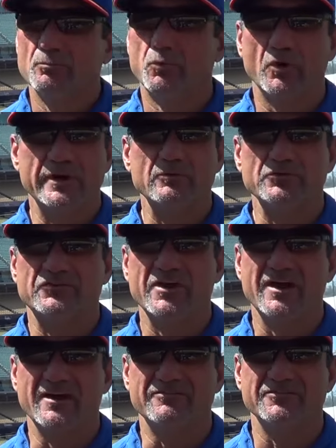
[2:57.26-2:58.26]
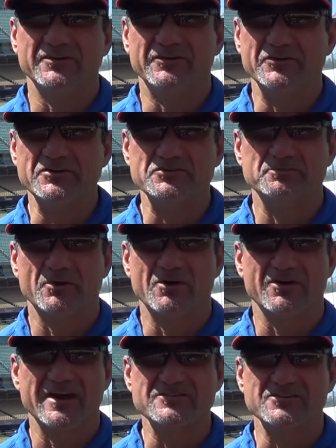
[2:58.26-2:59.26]
Boy, it was tough, you just put all
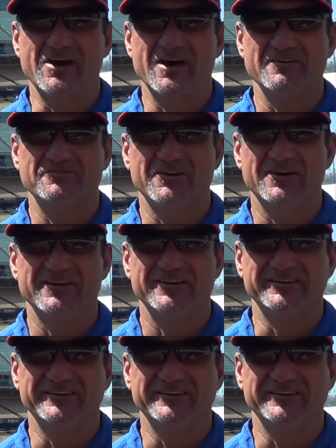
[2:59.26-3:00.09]
kinds of off on